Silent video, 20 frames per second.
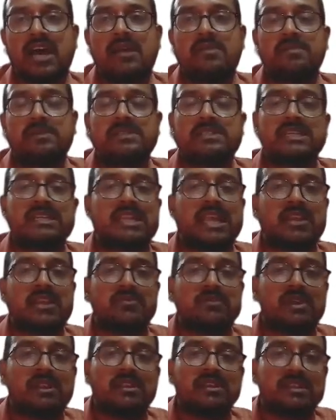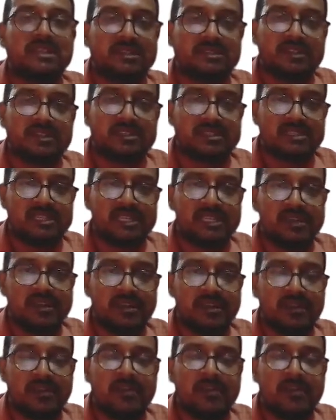R percent annual interest rate.